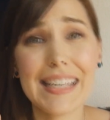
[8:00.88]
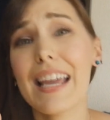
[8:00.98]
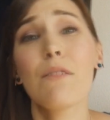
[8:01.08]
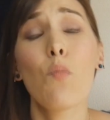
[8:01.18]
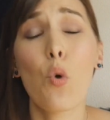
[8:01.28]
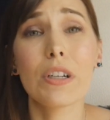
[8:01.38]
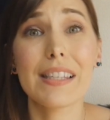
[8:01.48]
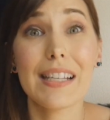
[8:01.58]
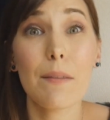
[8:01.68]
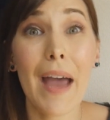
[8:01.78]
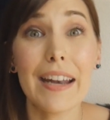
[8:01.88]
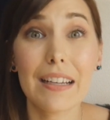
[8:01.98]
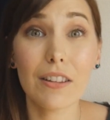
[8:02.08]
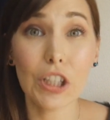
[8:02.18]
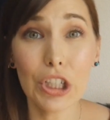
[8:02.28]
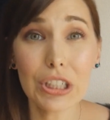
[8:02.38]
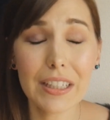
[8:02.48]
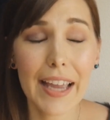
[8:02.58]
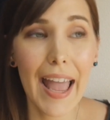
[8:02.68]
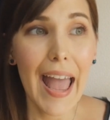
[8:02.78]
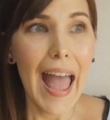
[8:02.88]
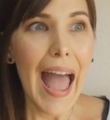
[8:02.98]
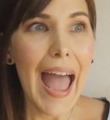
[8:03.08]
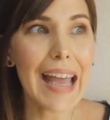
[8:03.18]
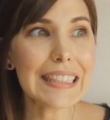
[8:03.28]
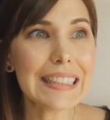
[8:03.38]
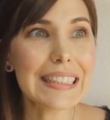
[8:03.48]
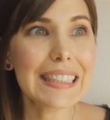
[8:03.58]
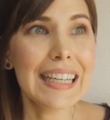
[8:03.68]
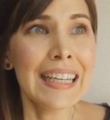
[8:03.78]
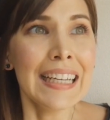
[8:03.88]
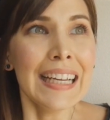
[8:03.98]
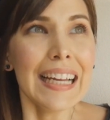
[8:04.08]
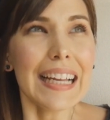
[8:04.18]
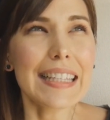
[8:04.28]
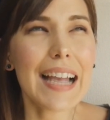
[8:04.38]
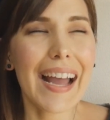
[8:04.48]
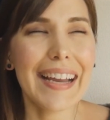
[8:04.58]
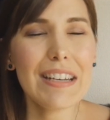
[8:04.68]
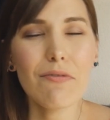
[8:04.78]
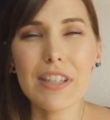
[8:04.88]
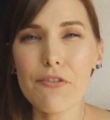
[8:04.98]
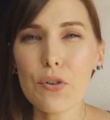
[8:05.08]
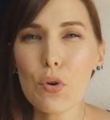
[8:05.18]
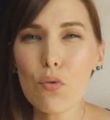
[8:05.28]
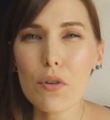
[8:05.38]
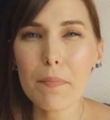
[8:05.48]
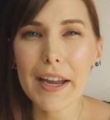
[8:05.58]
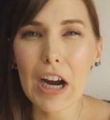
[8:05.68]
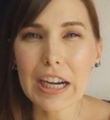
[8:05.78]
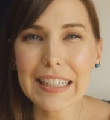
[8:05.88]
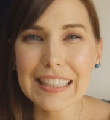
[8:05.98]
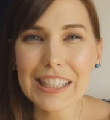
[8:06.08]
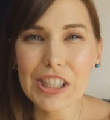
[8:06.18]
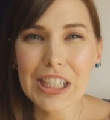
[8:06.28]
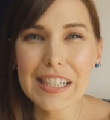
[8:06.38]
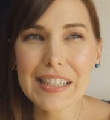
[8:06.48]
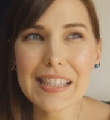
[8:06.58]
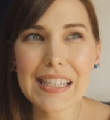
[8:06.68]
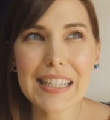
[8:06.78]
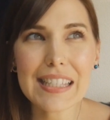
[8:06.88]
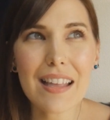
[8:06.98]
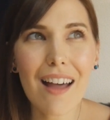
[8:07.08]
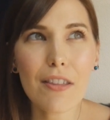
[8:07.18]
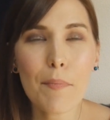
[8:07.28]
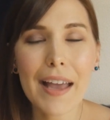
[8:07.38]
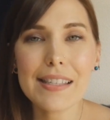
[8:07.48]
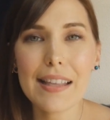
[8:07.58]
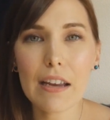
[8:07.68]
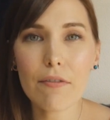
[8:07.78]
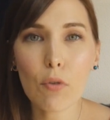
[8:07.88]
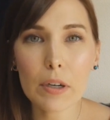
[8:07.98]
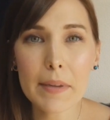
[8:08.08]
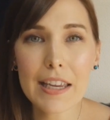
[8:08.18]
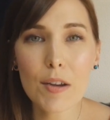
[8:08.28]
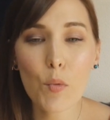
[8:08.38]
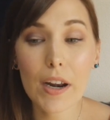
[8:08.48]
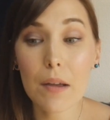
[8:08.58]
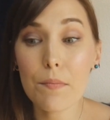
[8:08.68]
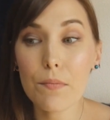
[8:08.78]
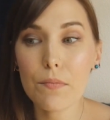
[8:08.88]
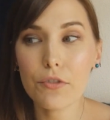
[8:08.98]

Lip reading: to get a more cinematic look. And it's kind of difficult with my heart condition. It's not the best thing for me when I'm